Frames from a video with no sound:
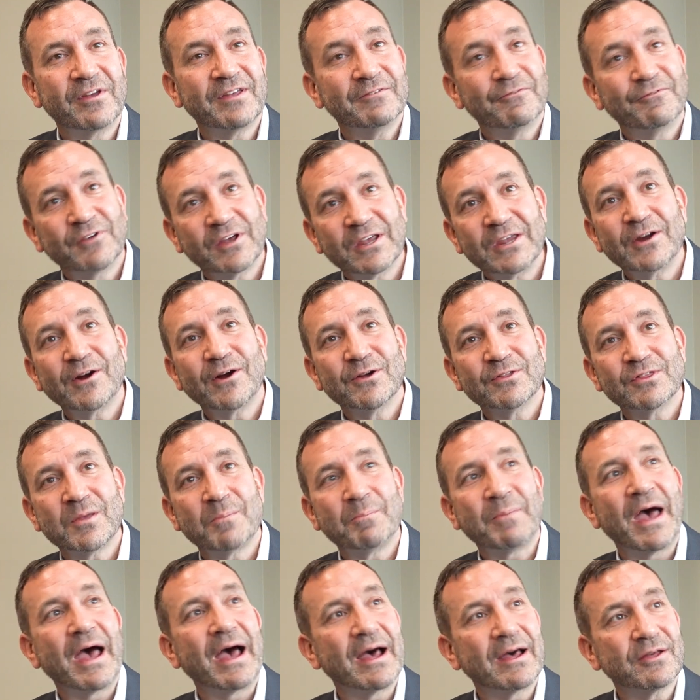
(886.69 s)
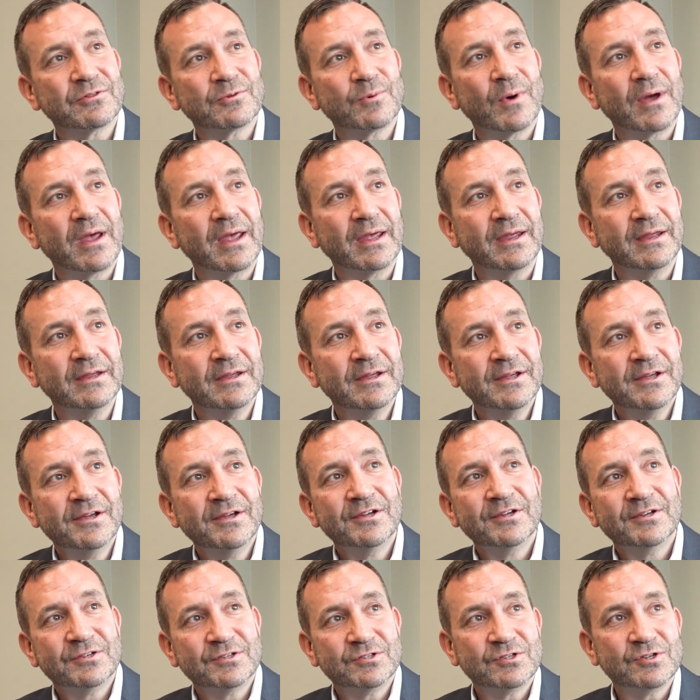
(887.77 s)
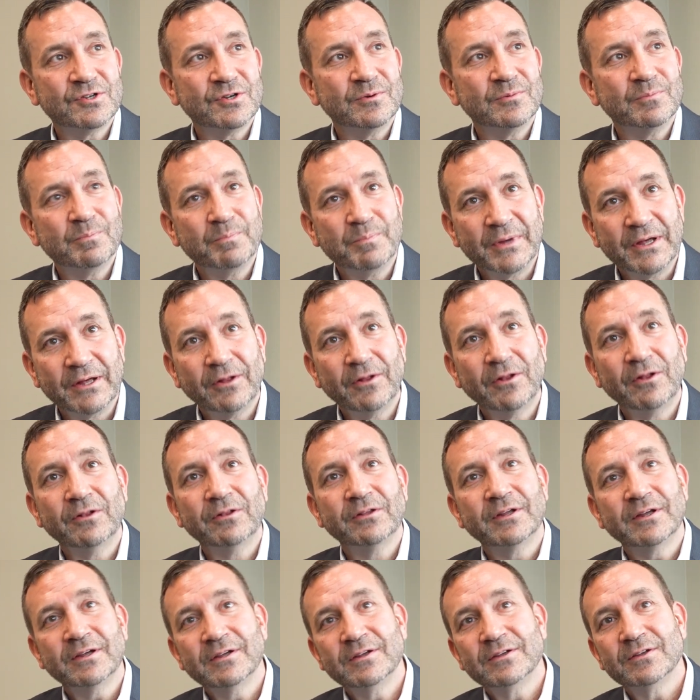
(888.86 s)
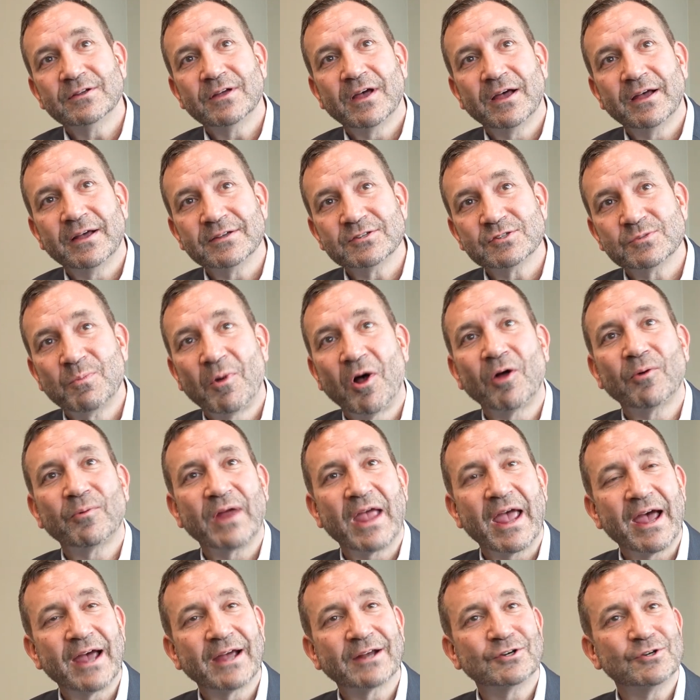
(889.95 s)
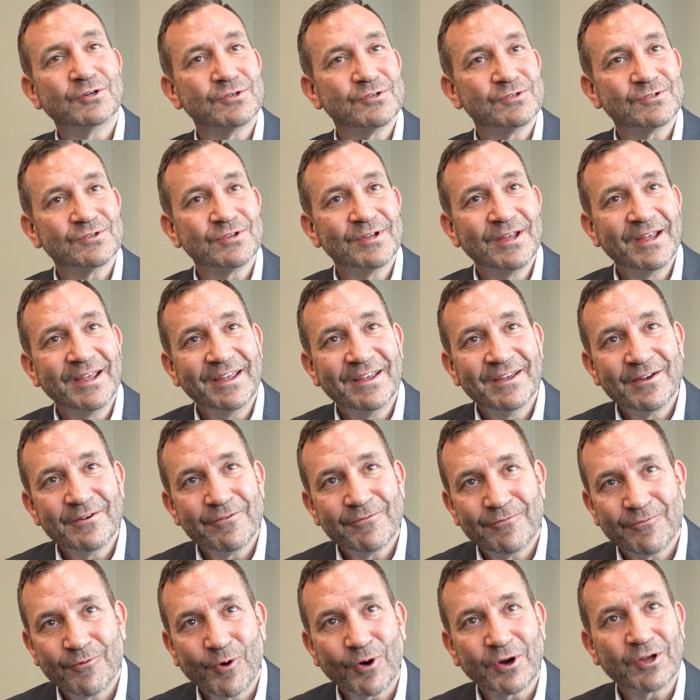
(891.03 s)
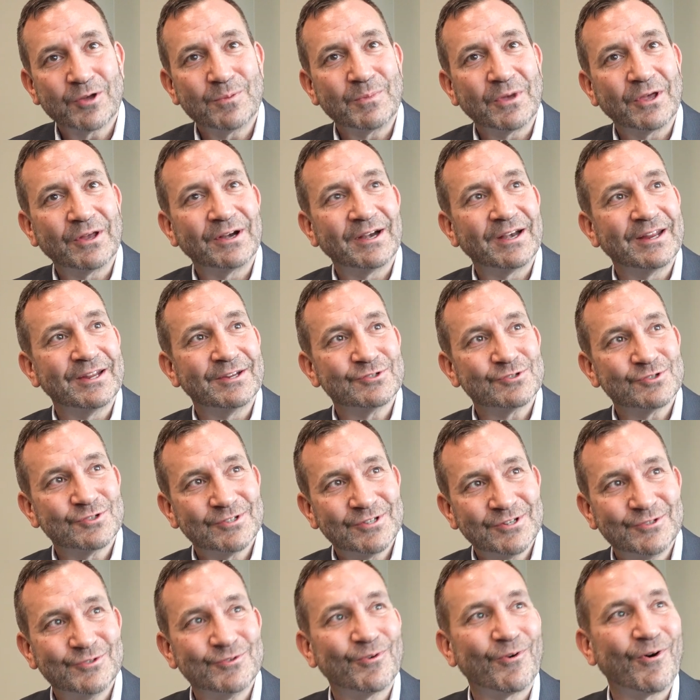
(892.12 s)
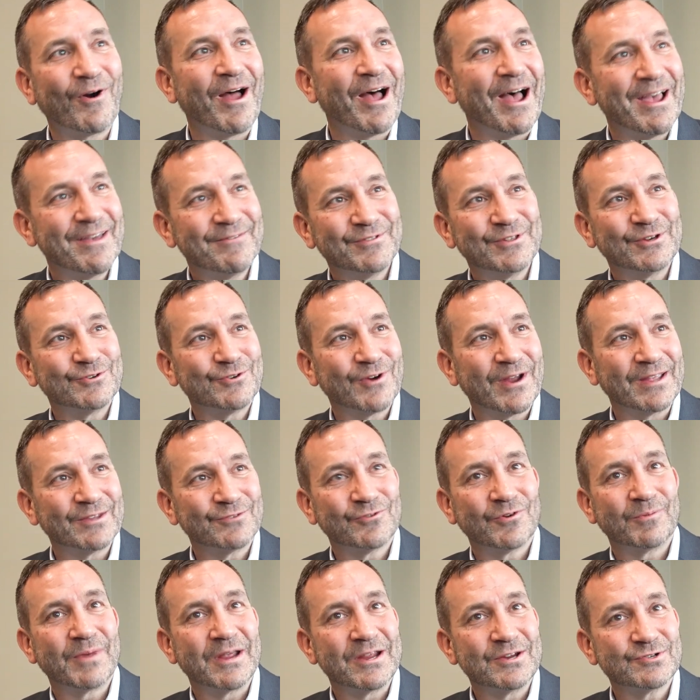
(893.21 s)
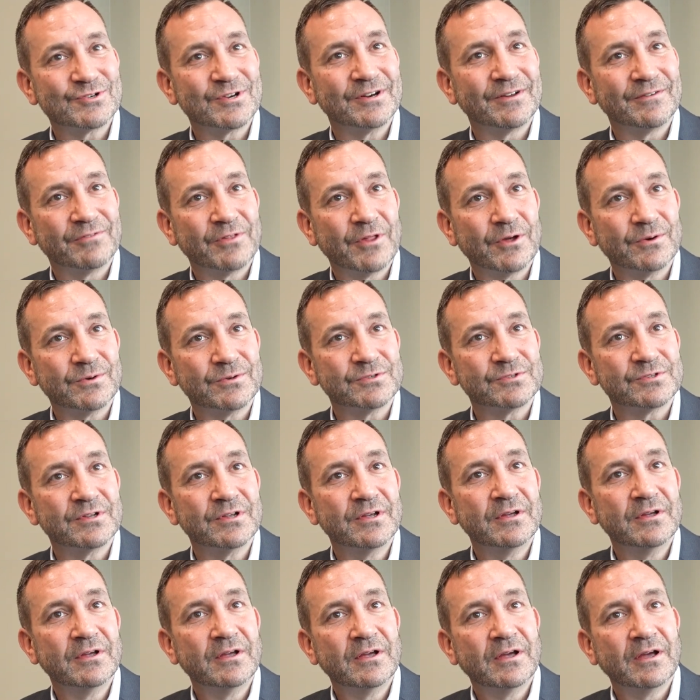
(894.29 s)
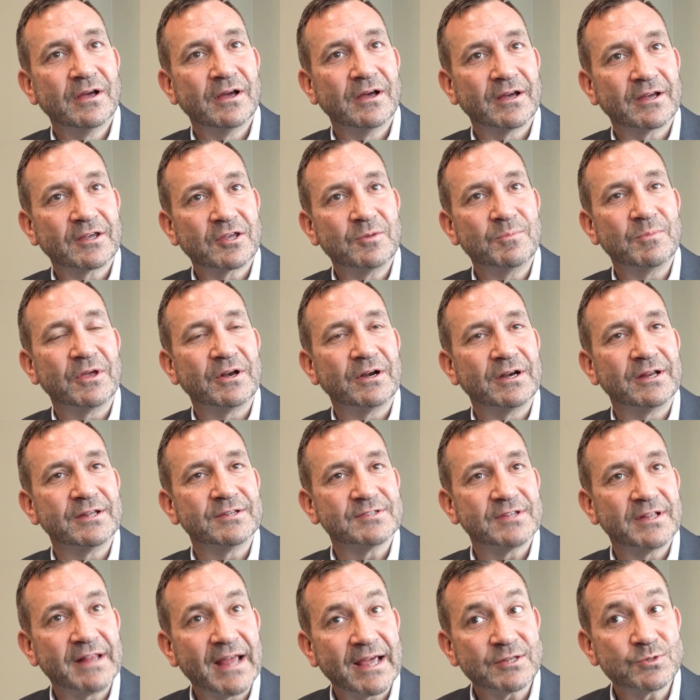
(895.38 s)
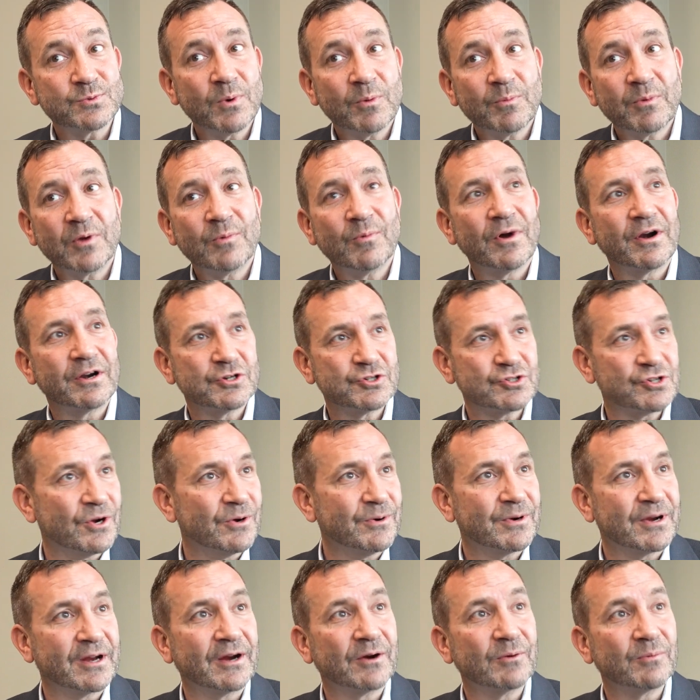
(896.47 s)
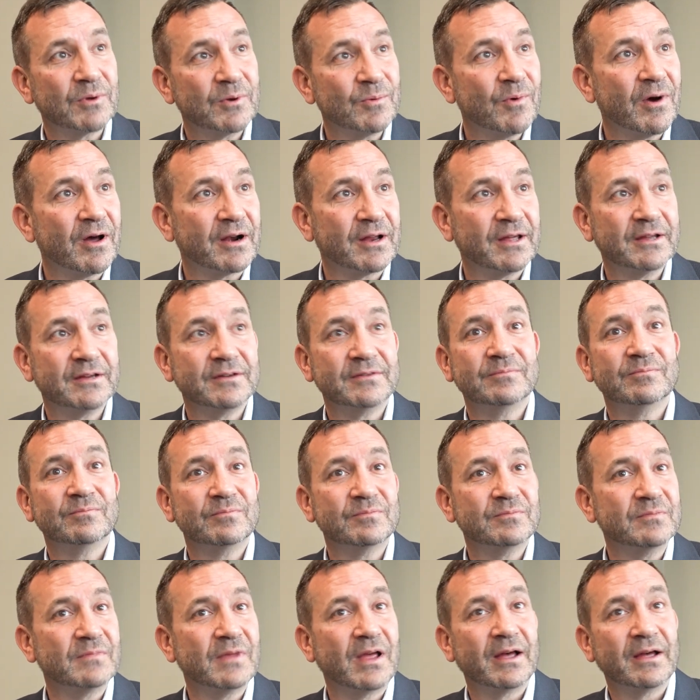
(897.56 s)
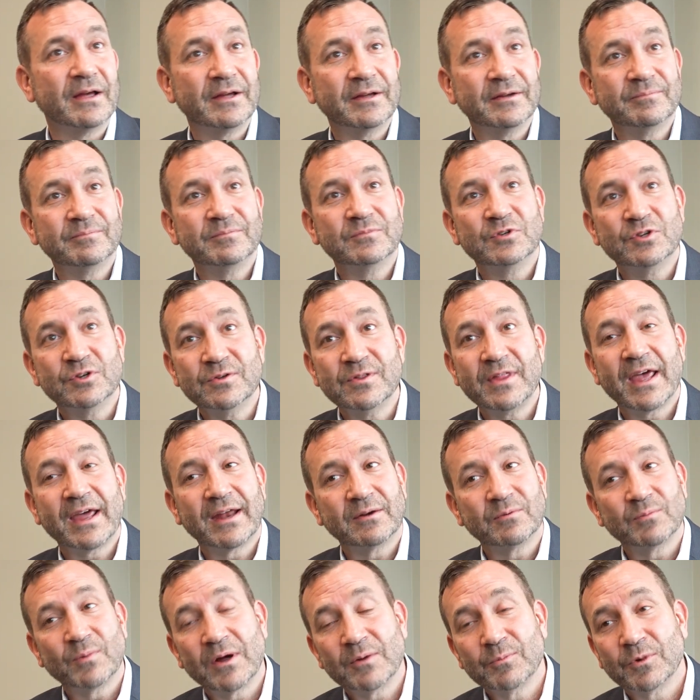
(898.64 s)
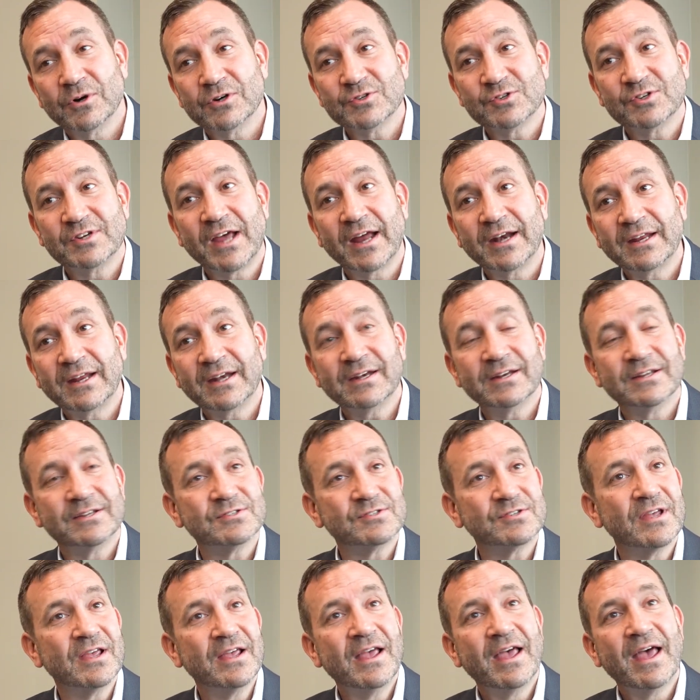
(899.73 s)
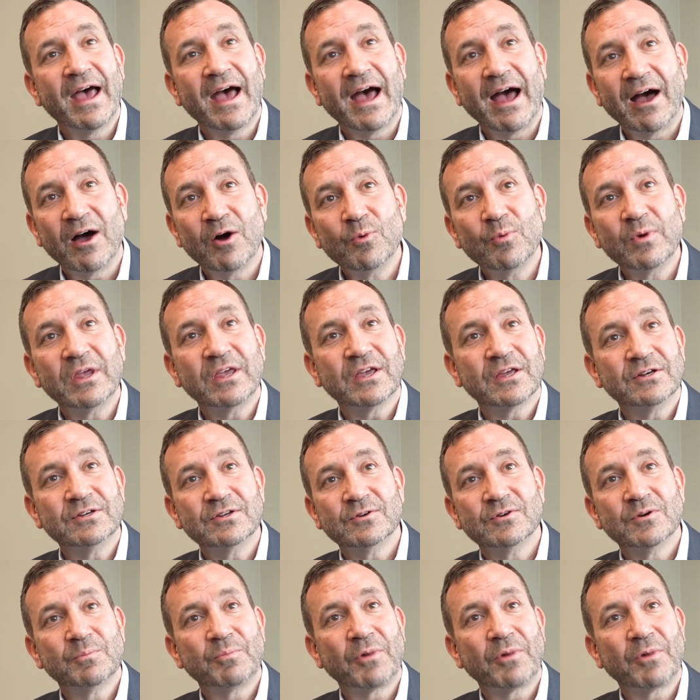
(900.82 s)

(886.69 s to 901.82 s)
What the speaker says: figure out the pathway to build small reactors for communities to drive the transformation of those communities. And that's what we want to show here. We want to do that, and what we're studying is how we could do a